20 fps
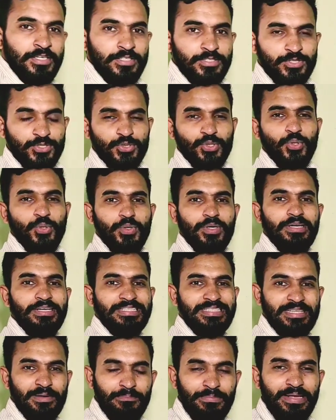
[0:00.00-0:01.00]
So
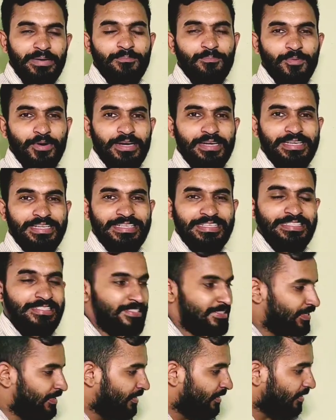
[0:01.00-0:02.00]
the main point
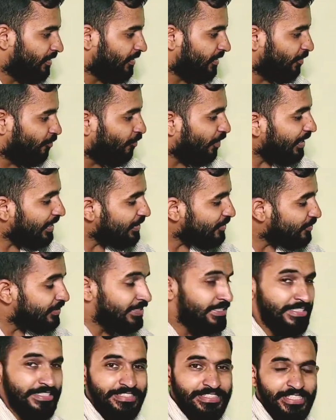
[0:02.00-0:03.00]
is, while
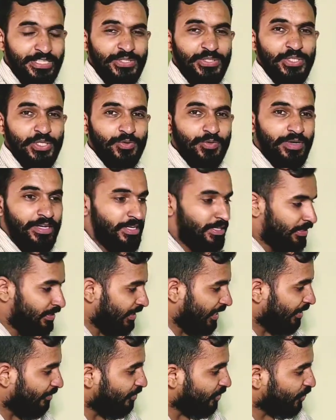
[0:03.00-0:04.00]
using G01,
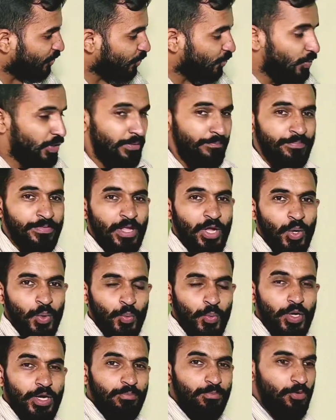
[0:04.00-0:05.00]
our tool
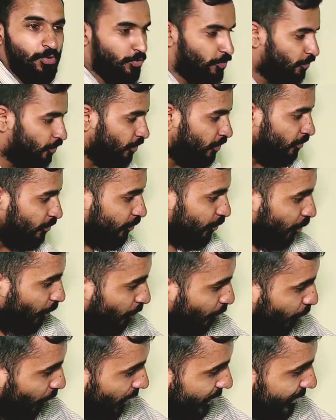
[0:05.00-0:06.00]
will move
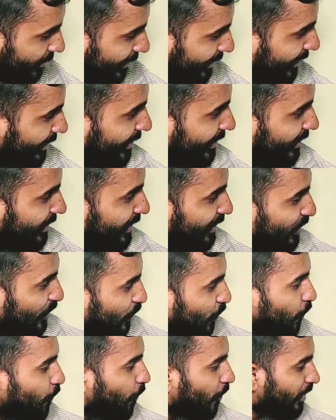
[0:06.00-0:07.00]
from point A
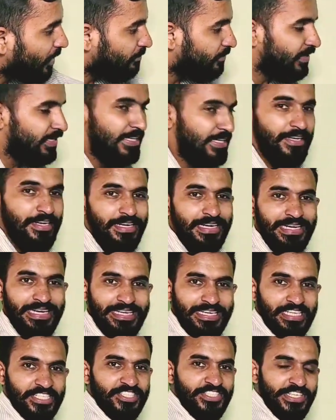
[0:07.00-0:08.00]
to point B
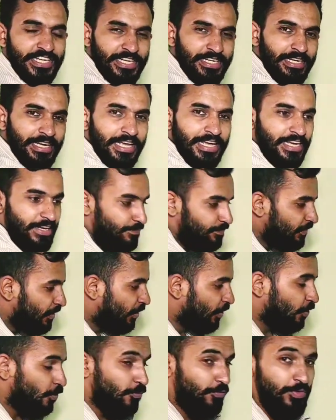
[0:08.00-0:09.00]
in a straight line
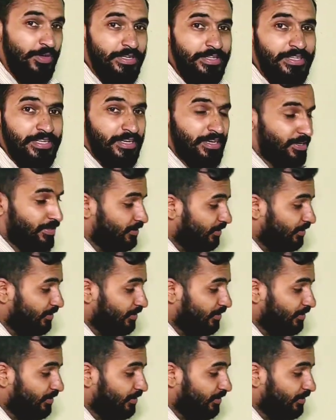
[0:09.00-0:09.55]
with